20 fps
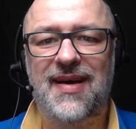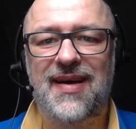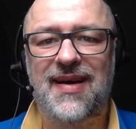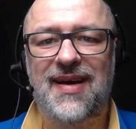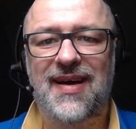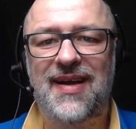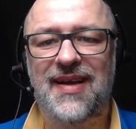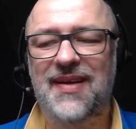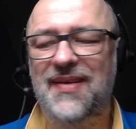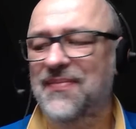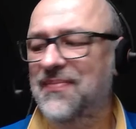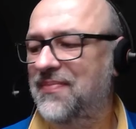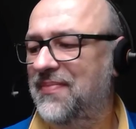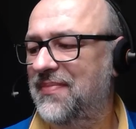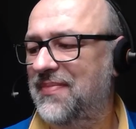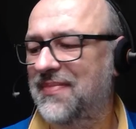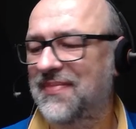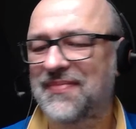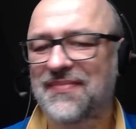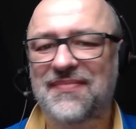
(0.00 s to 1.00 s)
Hi,
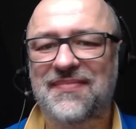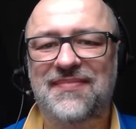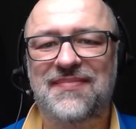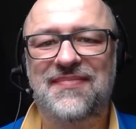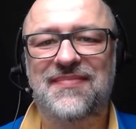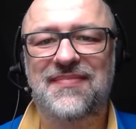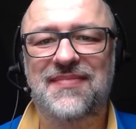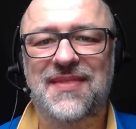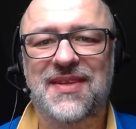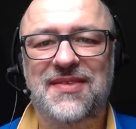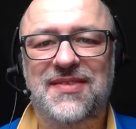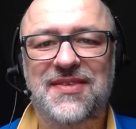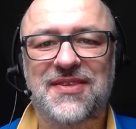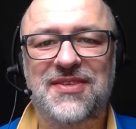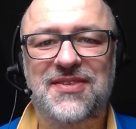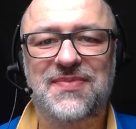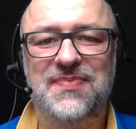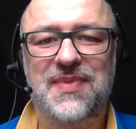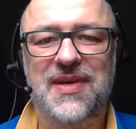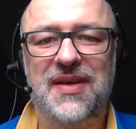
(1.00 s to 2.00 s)
this
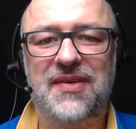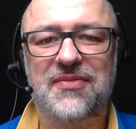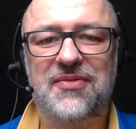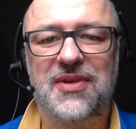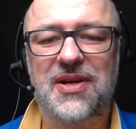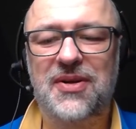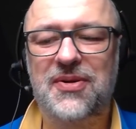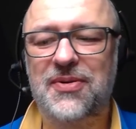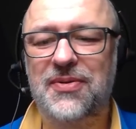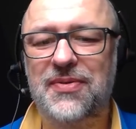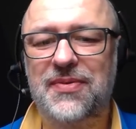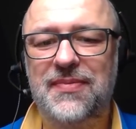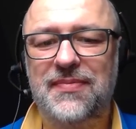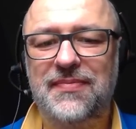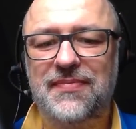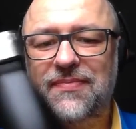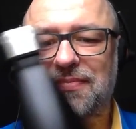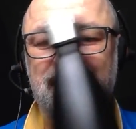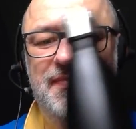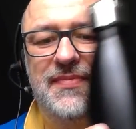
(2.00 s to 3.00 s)
is Pierre-Yves Delacote,
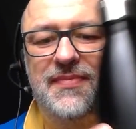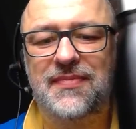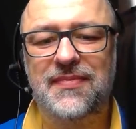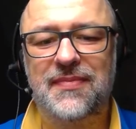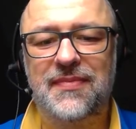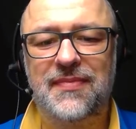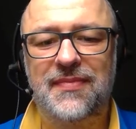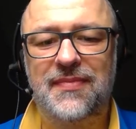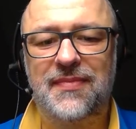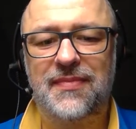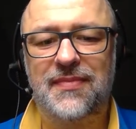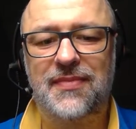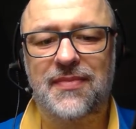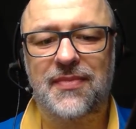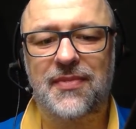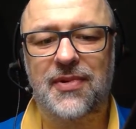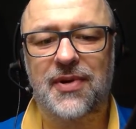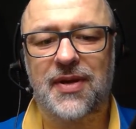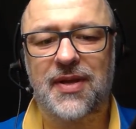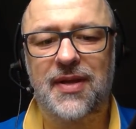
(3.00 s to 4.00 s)

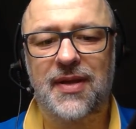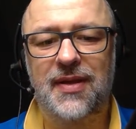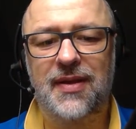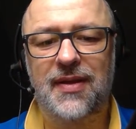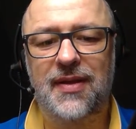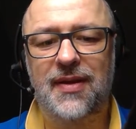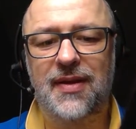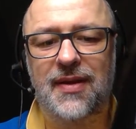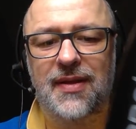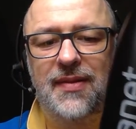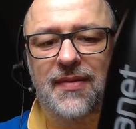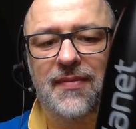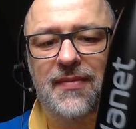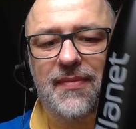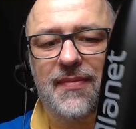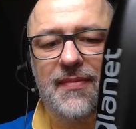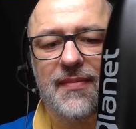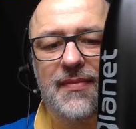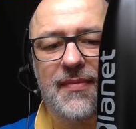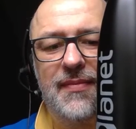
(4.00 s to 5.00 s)
working at
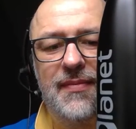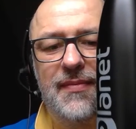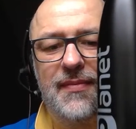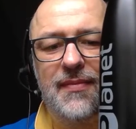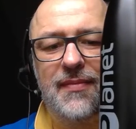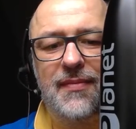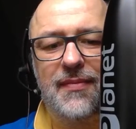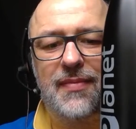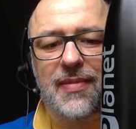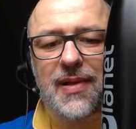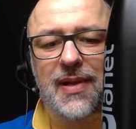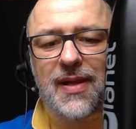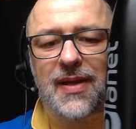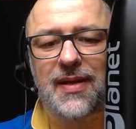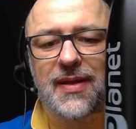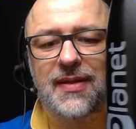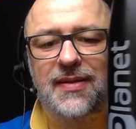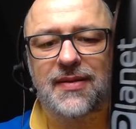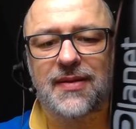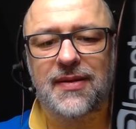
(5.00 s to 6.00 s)

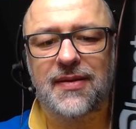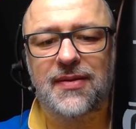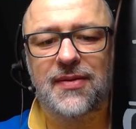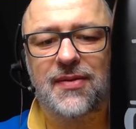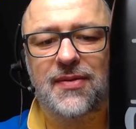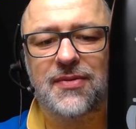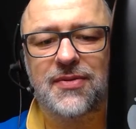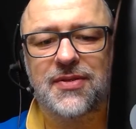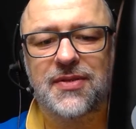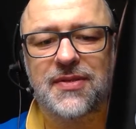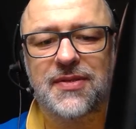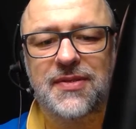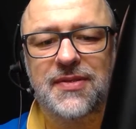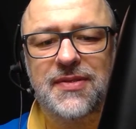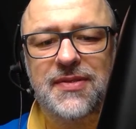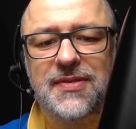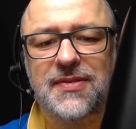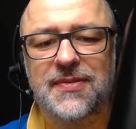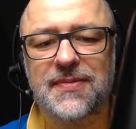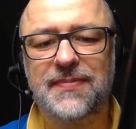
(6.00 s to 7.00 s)
Planet
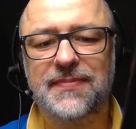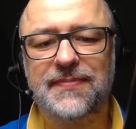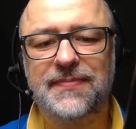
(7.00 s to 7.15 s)
Technologies.